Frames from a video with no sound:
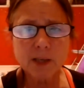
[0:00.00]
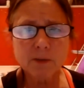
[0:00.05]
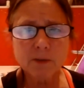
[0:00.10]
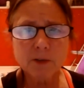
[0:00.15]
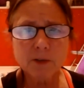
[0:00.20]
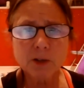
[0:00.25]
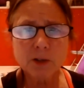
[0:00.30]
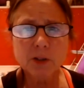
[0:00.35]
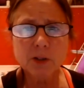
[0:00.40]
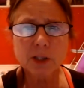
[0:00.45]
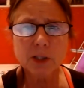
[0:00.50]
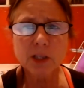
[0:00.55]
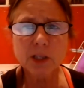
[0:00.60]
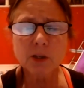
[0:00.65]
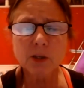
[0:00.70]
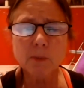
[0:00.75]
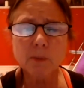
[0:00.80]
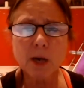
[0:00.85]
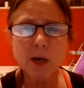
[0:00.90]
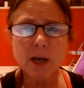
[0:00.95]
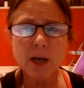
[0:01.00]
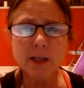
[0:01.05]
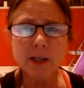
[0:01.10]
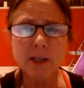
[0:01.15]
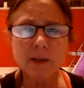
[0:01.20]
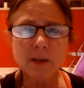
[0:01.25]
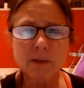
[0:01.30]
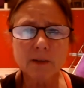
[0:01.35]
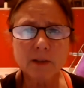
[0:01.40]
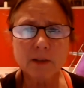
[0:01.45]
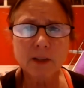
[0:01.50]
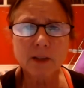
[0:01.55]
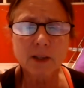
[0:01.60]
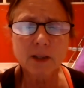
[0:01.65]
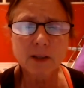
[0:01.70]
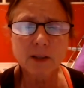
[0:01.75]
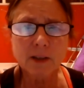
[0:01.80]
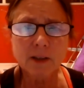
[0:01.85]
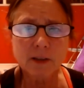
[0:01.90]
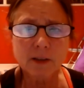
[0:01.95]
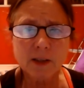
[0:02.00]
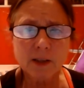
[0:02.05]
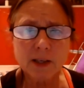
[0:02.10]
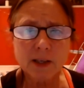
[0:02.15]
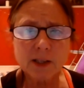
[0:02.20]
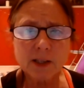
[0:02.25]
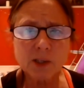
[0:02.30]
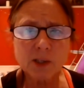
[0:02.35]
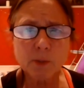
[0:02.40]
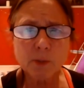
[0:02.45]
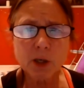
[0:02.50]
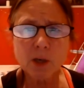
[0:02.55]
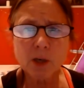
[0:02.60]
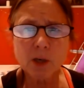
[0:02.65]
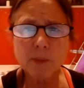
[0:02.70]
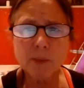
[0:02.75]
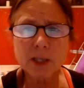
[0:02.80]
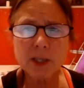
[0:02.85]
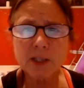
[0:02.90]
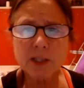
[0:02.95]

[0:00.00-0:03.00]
it feel good in your body. Experiment and